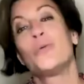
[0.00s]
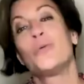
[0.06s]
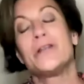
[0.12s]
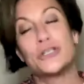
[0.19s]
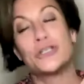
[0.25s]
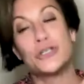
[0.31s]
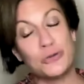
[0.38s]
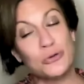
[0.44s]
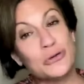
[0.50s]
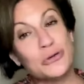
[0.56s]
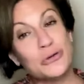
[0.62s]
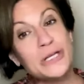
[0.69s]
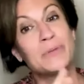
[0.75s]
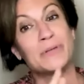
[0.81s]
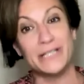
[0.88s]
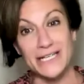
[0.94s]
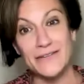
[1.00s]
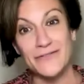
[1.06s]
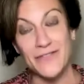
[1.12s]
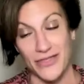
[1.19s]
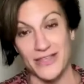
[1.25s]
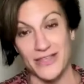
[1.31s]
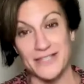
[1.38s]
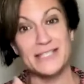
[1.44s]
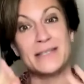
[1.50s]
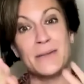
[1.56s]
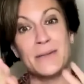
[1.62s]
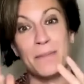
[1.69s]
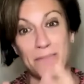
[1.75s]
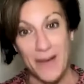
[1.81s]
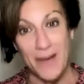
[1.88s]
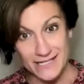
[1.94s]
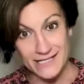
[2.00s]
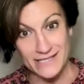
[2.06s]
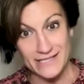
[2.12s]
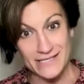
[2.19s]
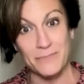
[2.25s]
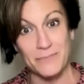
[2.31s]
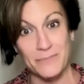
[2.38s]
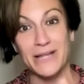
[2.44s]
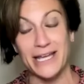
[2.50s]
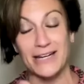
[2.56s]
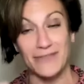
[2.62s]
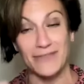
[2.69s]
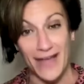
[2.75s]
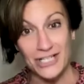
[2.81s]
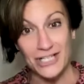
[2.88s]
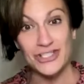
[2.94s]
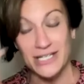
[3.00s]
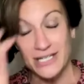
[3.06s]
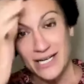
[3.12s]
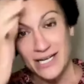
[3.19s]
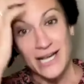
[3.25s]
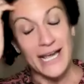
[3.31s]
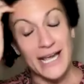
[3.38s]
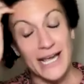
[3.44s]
We truly believe that this is the best plan of action.